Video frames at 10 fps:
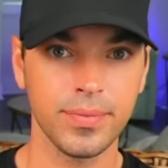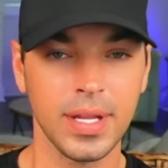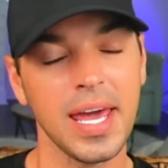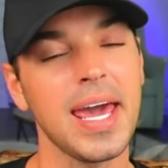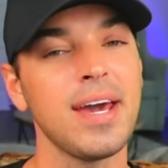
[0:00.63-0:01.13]

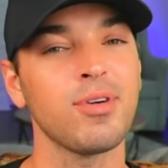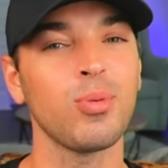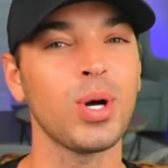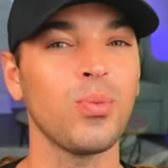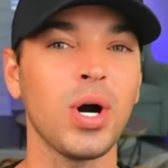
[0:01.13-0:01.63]
Hey
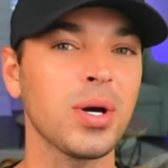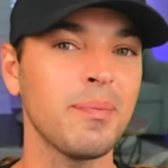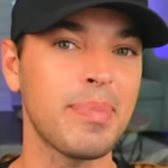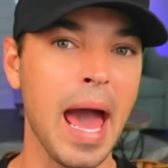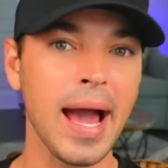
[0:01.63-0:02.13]
everyone,
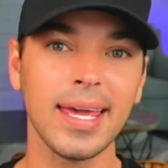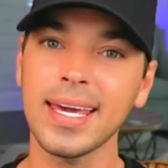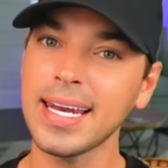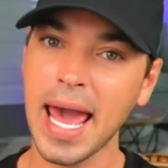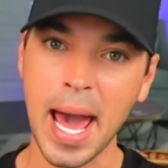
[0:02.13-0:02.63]
welcome back
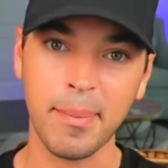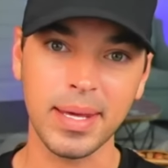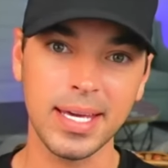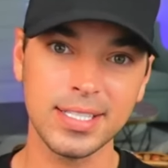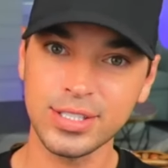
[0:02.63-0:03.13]
and
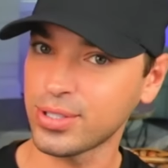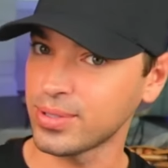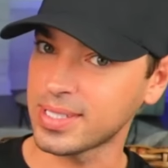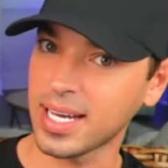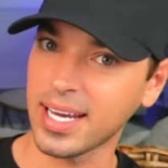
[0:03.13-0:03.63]
happy
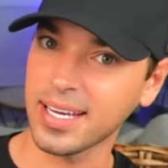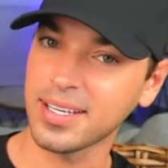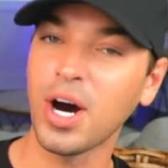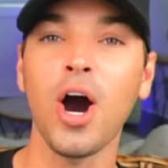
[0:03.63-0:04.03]
Tuesday.